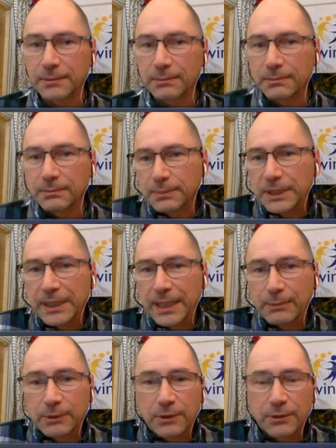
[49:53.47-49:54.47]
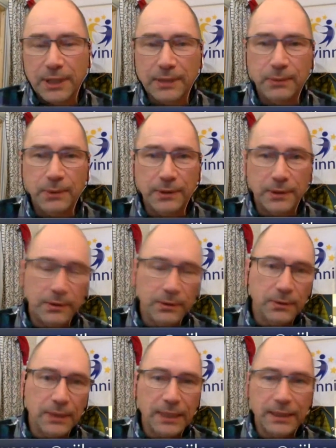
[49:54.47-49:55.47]
Being able to connect with you
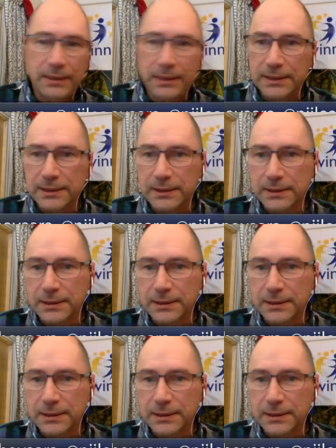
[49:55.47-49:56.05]
like this,